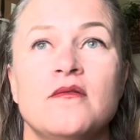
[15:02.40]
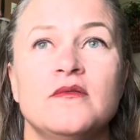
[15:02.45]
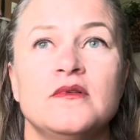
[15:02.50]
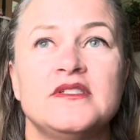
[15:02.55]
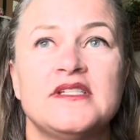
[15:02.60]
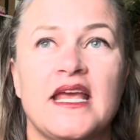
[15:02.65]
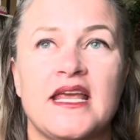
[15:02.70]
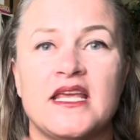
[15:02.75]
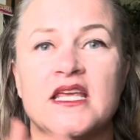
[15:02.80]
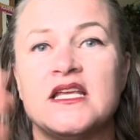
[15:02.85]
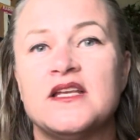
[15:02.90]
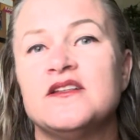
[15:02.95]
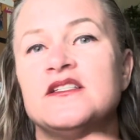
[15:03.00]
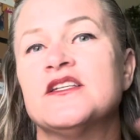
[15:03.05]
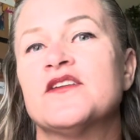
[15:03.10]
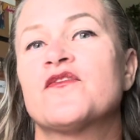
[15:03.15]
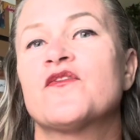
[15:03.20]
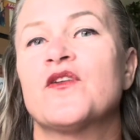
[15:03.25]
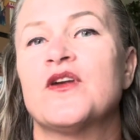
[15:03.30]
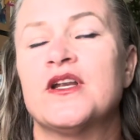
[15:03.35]
taking
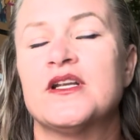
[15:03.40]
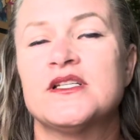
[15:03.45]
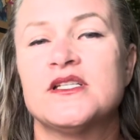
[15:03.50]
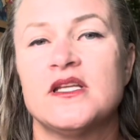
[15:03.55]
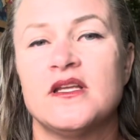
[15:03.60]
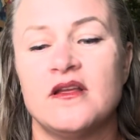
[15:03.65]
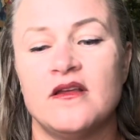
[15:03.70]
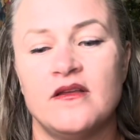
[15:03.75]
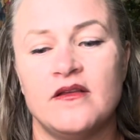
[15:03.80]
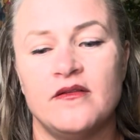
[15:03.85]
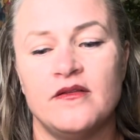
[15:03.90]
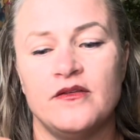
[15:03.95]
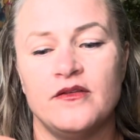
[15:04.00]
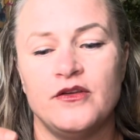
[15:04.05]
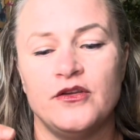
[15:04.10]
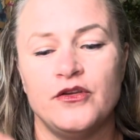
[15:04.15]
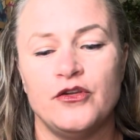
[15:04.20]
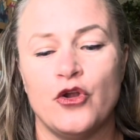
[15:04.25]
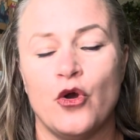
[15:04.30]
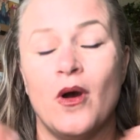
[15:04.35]
different,
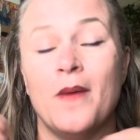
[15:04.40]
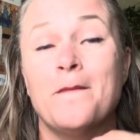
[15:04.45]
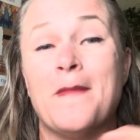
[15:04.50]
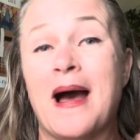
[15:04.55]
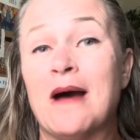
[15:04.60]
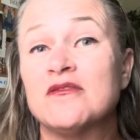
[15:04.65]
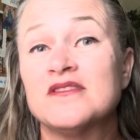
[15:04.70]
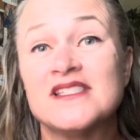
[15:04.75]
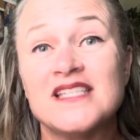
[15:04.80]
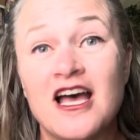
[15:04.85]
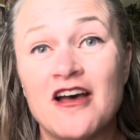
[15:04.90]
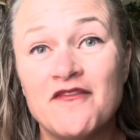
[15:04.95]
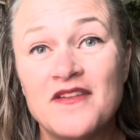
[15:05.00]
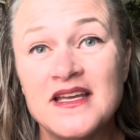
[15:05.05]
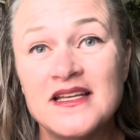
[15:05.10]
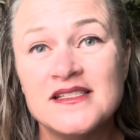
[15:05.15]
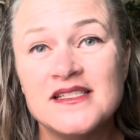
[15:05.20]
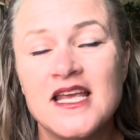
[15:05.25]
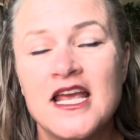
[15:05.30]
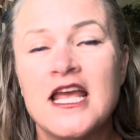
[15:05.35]
amounts of
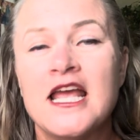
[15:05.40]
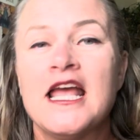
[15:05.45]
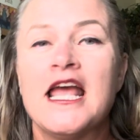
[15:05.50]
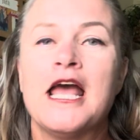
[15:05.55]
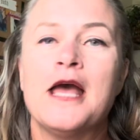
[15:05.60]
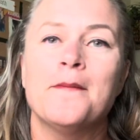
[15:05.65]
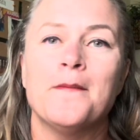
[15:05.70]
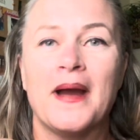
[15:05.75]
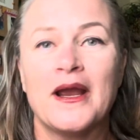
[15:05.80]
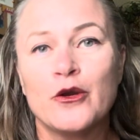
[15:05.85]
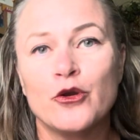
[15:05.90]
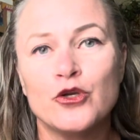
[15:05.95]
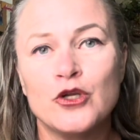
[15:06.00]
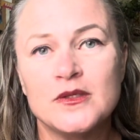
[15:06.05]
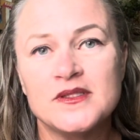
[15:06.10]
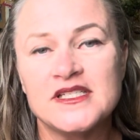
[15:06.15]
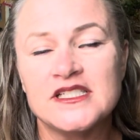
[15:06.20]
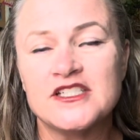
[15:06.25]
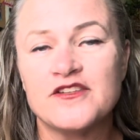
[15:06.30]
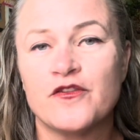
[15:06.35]
it and
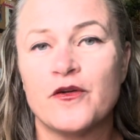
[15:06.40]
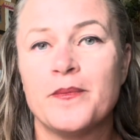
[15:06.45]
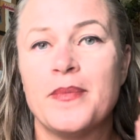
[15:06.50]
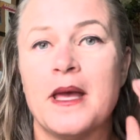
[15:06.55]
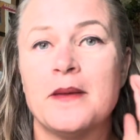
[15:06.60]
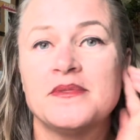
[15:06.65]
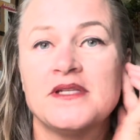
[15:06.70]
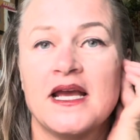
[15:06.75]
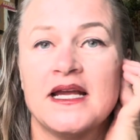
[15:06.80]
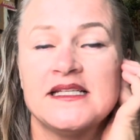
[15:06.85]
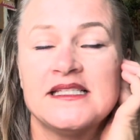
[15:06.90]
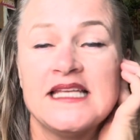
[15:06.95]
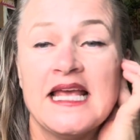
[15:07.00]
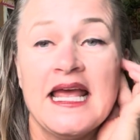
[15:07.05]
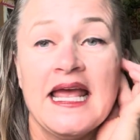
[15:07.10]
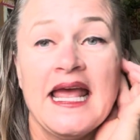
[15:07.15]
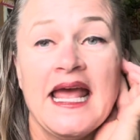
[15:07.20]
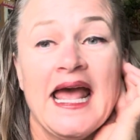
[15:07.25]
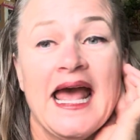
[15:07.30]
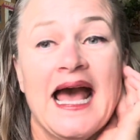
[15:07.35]
microdosing different peptides
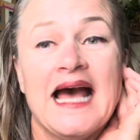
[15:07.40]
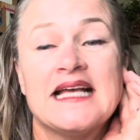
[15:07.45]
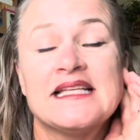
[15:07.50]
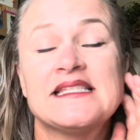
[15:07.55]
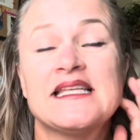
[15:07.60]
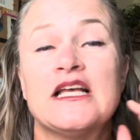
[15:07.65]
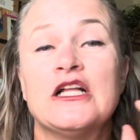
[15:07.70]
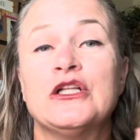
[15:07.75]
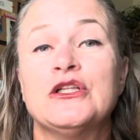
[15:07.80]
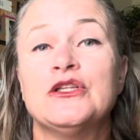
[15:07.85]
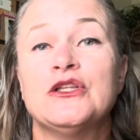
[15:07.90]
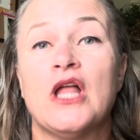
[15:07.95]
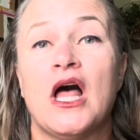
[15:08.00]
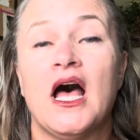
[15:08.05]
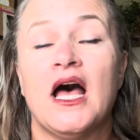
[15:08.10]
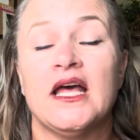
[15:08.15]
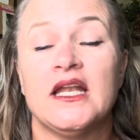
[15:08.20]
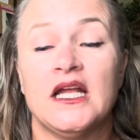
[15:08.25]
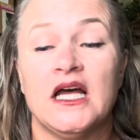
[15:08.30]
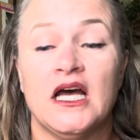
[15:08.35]
has a
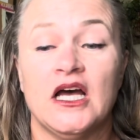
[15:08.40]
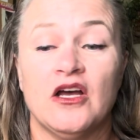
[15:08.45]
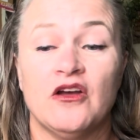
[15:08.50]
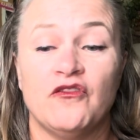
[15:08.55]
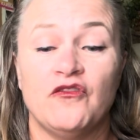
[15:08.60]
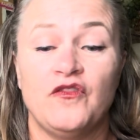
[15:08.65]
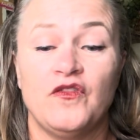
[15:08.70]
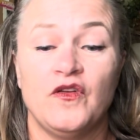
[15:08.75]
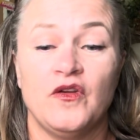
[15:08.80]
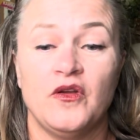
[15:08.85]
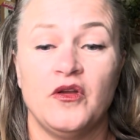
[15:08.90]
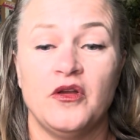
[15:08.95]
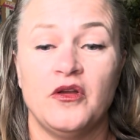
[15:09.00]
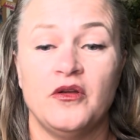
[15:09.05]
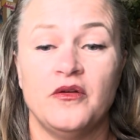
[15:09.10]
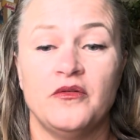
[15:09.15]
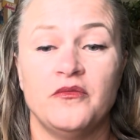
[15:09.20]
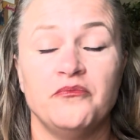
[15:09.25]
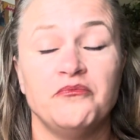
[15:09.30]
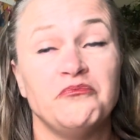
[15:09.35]
lot of,
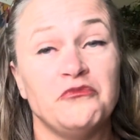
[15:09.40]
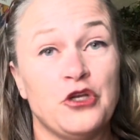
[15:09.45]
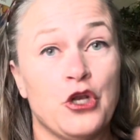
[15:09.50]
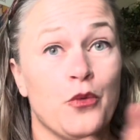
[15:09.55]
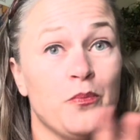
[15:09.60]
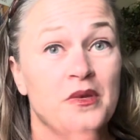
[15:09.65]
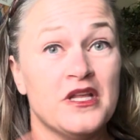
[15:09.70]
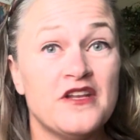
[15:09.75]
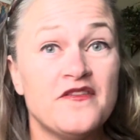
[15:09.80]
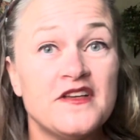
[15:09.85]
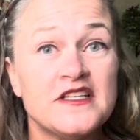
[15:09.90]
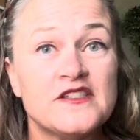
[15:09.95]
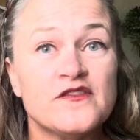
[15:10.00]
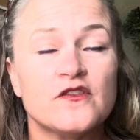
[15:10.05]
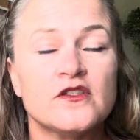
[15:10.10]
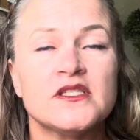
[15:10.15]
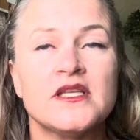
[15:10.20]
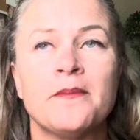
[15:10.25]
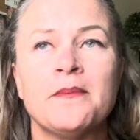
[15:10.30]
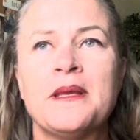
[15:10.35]
benefits for
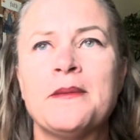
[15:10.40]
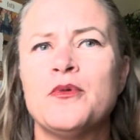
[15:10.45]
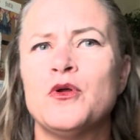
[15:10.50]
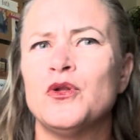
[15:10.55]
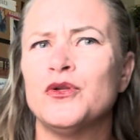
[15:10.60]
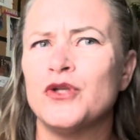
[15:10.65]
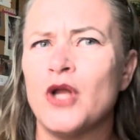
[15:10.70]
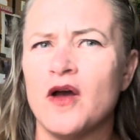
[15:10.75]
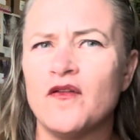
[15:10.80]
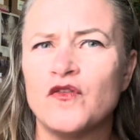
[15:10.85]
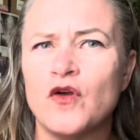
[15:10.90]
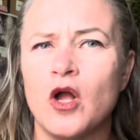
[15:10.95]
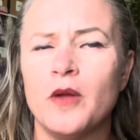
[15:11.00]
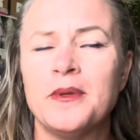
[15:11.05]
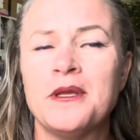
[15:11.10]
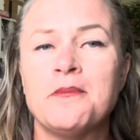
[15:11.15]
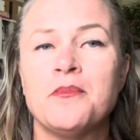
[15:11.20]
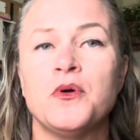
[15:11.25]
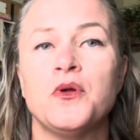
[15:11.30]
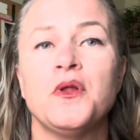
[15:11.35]
some people, not for all
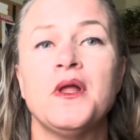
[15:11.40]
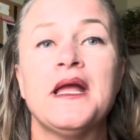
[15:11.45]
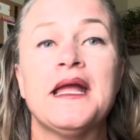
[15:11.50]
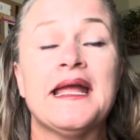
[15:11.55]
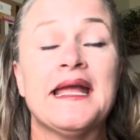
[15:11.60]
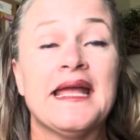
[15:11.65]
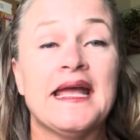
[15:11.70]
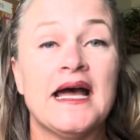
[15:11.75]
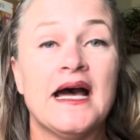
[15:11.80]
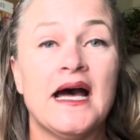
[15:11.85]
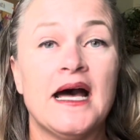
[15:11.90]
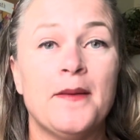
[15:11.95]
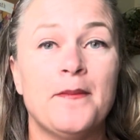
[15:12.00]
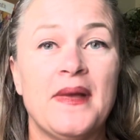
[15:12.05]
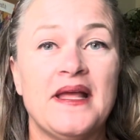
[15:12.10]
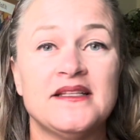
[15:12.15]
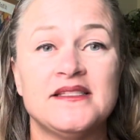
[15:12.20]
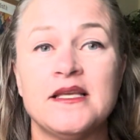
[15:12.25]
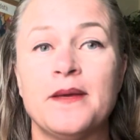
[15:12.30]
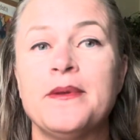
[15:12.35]
people.
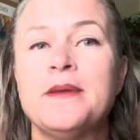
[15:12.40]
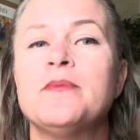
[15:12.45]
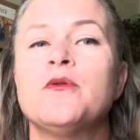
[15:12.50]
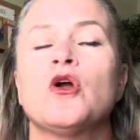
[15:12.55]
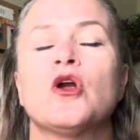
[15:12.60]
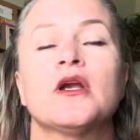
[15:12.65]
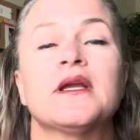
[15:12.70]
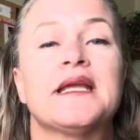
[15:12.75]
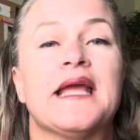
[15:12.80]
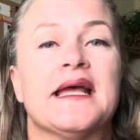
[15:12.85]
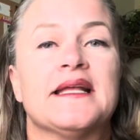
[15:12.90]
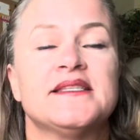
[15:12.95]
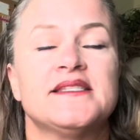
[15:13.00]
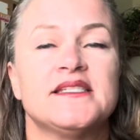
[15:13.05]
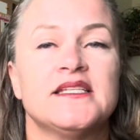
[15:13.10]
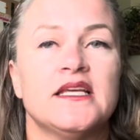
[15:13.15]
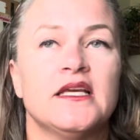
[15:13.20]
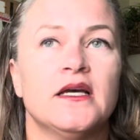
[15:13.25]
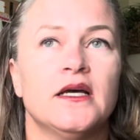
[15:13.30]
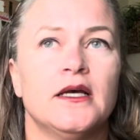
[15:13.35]
And some people are
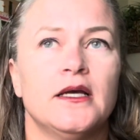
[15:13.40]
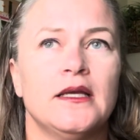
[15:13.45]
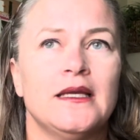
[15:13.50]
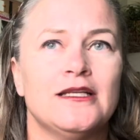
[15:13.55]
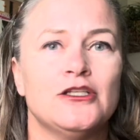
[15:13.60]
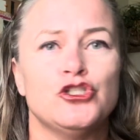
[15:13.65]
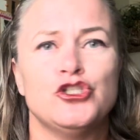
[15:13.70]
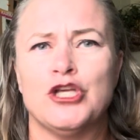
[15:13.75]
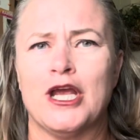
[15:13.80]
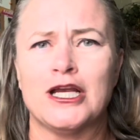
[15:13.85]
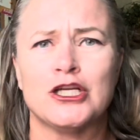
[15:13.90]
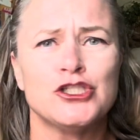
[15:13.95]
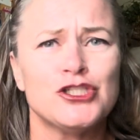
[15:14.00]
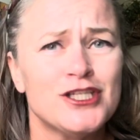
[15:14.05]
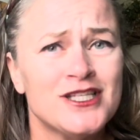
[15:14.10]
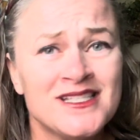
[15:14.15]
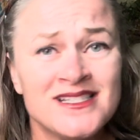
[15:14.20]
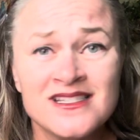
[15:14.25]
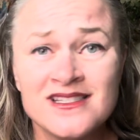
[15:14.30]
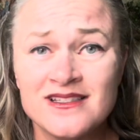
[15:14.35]
against
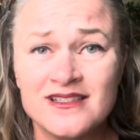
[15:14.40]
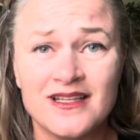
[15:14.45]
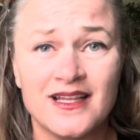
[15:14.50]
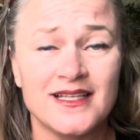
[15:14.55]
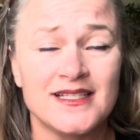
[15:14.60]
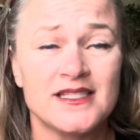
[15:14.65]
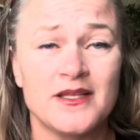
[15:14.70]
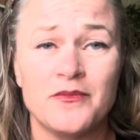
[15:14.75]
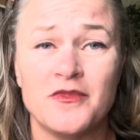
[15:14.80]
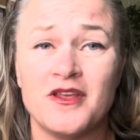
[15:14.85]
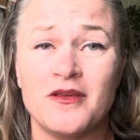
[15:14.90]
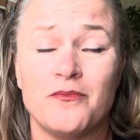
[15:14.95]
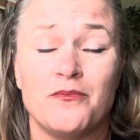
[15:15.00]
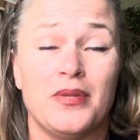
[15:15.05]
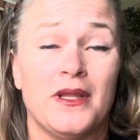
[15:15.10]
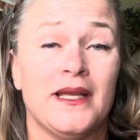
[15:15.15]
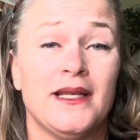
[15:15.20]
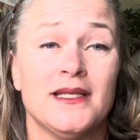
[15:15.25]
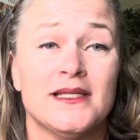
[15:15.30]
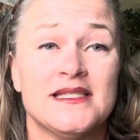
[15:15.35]
injections, like something
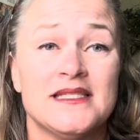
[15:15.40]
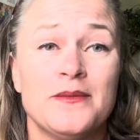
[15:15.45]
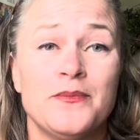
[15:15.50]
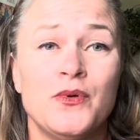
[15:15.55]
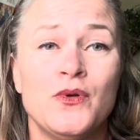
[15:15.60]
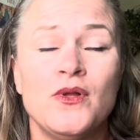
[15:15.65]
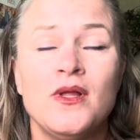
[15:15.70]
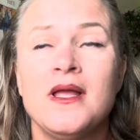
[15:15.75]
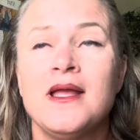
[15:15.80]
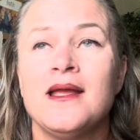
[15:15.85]
plain and simple.